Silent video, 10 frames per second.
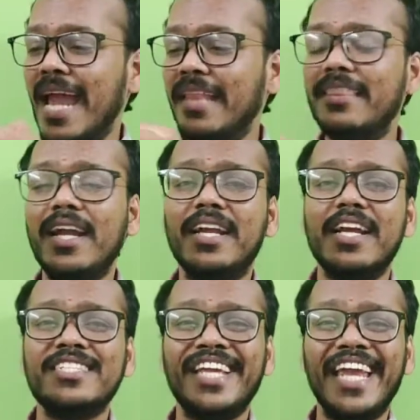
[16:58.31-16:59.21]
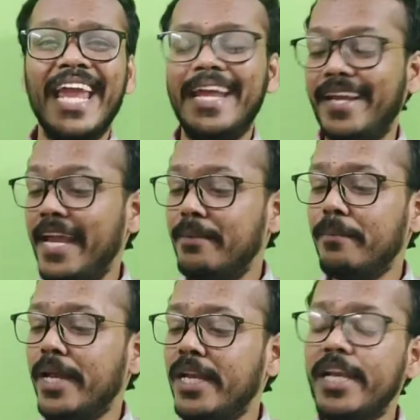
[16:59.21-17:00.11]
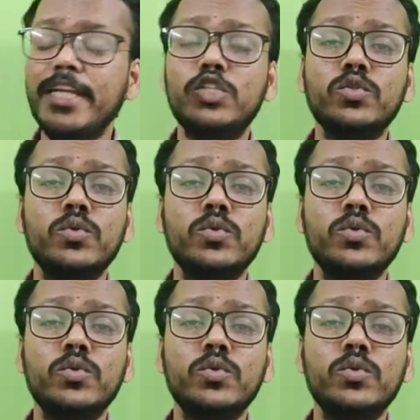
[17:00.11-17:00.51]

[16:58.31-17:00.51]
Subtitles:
In that case, it may lead to